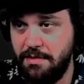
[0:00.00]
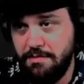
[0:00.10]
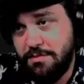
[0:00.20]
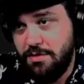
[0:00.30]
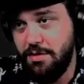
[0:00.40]

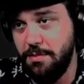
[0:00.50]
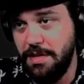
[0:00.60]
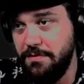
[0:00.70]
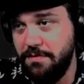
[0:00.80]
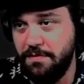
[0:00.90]
Could have been.
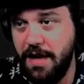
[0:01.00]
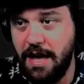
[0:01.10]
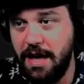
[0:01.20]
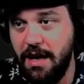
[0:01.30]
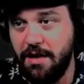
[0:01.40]

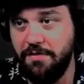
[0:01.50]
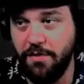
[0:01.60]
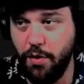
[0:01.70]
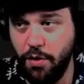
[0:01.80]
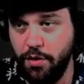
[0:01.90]
5,
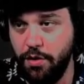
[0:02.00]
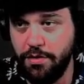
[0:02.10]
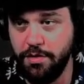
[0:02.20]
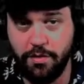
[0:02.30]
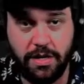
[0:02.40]
4,
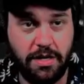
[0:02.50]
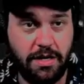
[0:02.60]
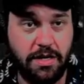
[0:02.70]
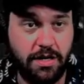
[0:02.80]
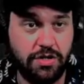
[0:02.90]

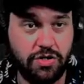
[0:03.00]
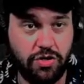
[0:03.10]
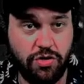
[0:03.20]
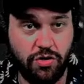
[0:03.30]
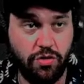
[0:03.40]
3,
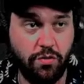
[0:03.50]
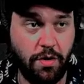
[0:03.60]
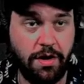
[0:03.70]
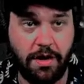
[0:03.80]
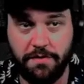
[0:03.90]
2,
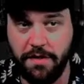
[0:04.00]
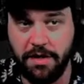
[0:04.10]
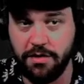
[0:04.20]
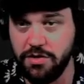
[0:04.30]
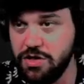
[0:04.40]
1. I feel
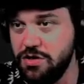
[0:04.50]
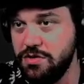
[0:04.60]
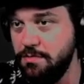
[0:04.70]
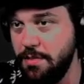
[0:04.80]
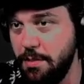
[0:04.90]
like there's
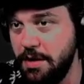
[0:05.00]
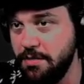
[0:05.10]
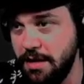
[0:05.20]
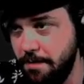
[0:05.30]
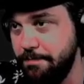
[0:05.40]
maybe.
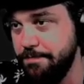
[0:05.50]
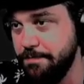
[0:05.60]
Yep.